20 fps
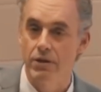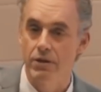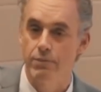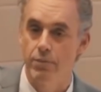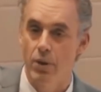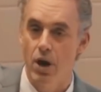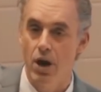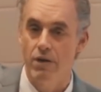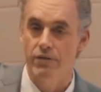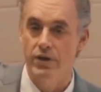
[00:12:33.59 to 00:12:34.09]
out
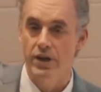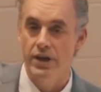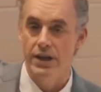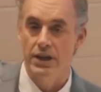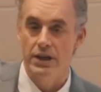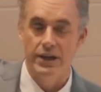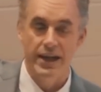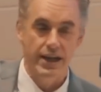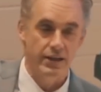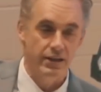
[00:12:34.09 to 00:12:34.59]
of poverty
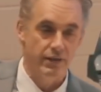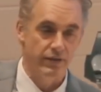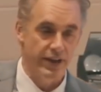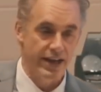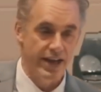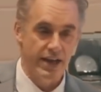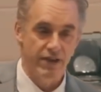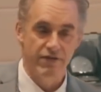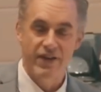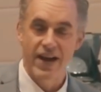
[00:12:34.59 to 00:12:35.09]

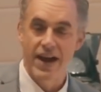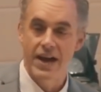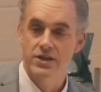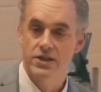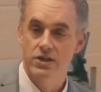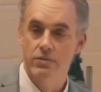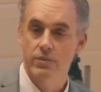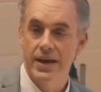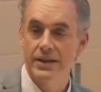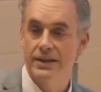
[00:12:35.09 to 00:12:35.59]
collectively at a
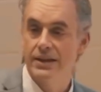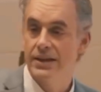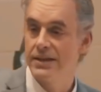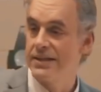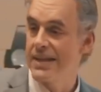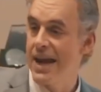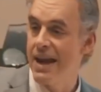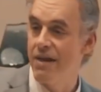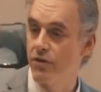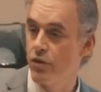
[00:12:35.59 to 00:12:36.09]
faster rate
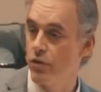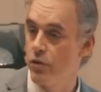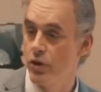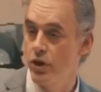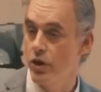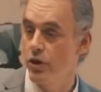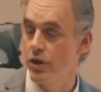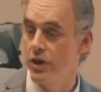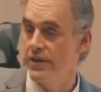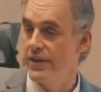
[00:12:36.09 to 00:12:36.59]
that's ever
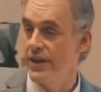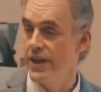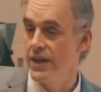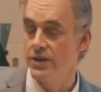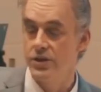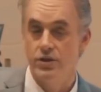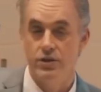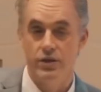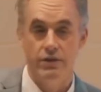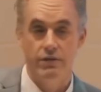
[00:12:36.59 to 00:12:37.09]
occurred in the
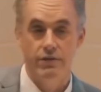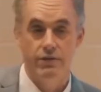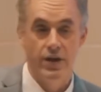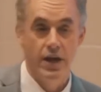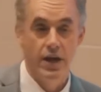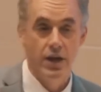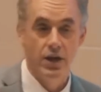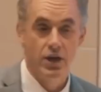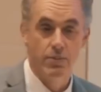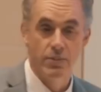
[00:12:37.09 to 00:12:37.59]
history of
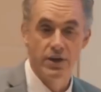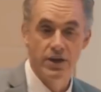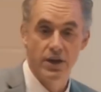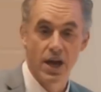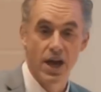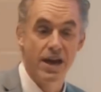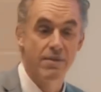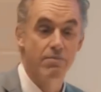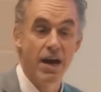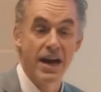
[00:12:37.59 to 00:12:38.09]

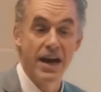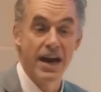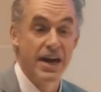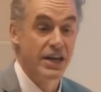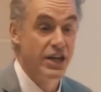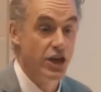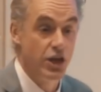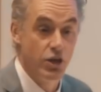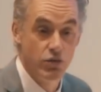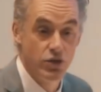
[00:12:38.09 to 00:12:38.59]
humankind by
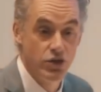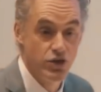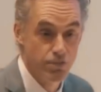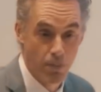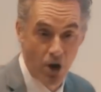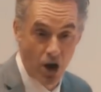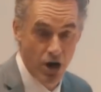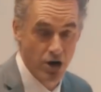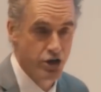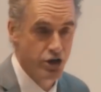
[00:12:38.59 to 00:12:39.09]
a huge
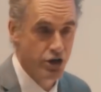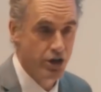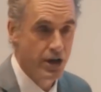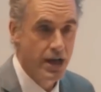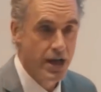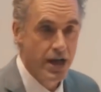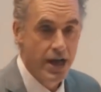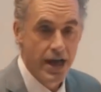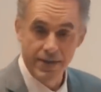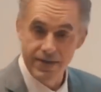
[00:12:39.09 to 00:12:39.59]
margin.
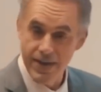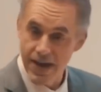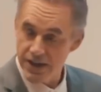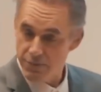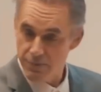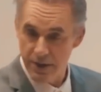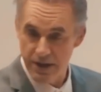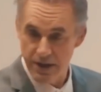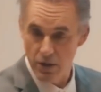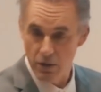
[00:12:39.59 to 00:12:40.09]
And
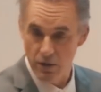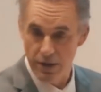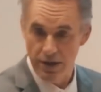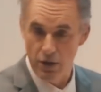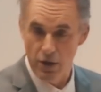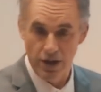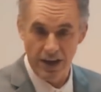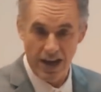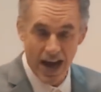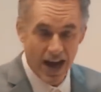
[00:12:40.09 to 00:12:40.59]
that's been
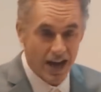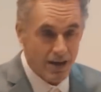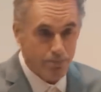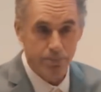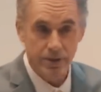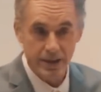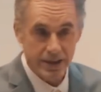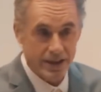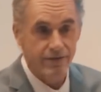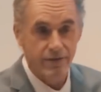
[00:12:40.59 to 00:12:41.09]
going on
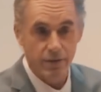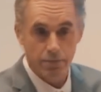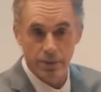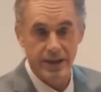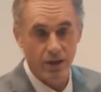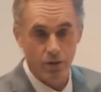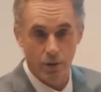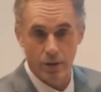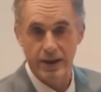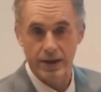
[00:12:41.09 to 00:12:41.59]

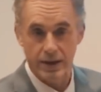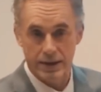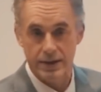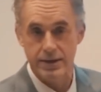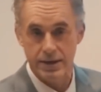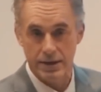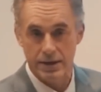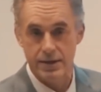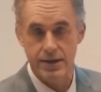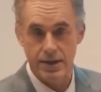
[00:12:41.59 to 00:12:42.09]
unbelievably quickly
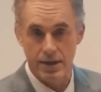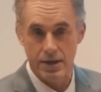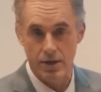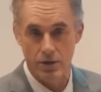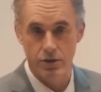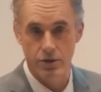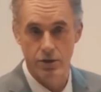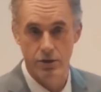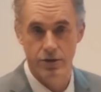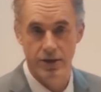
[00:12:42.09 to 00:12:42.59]
since the
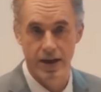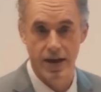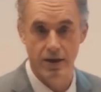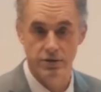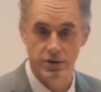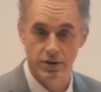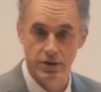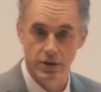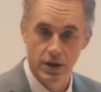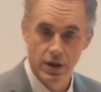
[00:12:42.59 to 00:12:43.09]
year
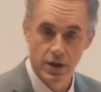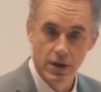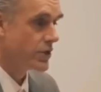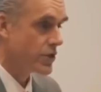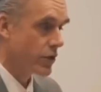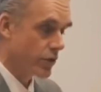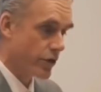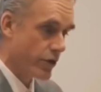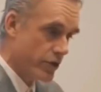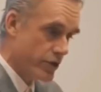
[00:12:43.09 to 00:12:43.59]
2000.
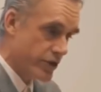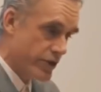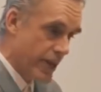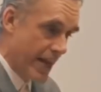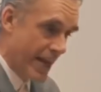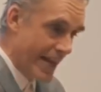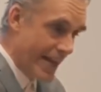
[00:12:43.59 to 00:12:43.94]
So there's